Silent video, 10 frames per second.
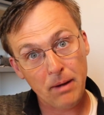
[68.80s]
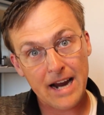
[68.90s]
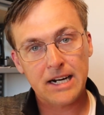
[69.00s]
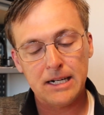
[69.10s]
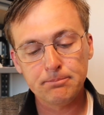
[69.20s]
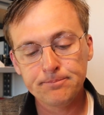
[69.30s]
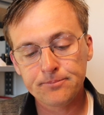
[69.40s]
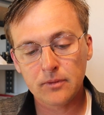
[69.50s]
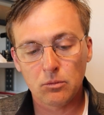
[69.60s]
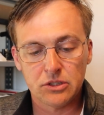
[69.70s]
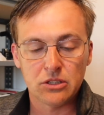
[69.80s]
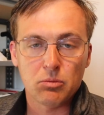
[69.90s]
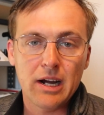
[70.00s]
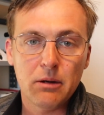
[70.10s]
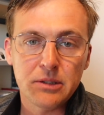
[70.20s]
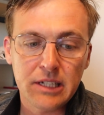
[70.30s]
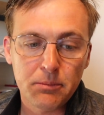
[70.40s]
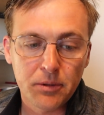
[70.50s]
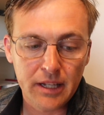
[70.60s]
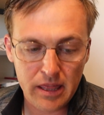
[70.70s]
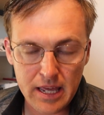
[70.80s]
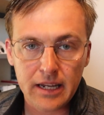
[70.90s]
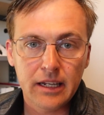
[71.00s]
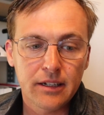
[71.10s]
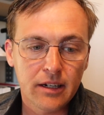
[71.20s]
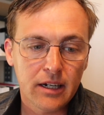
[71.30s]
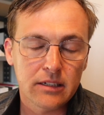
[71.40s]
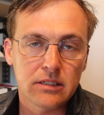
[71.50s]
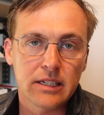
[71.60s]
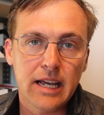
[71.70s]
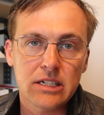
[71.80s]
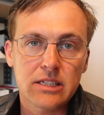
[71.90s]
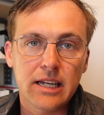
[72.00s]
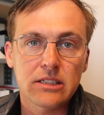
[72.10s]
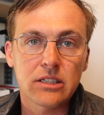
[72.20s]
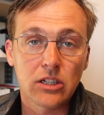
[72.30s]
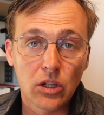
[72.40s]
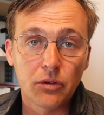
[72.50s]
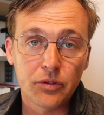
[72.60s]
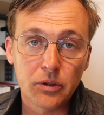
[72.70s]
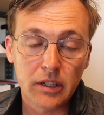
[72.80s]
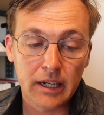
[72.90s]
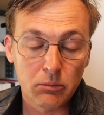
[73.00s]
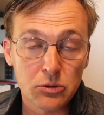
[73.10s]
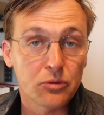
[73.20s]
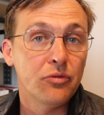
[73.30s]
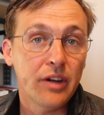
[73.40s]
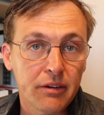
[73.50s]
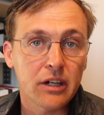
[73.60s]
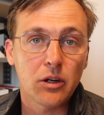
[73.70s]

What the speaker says: back up, which is why I was able, I think, to catch that low fuel light, which was very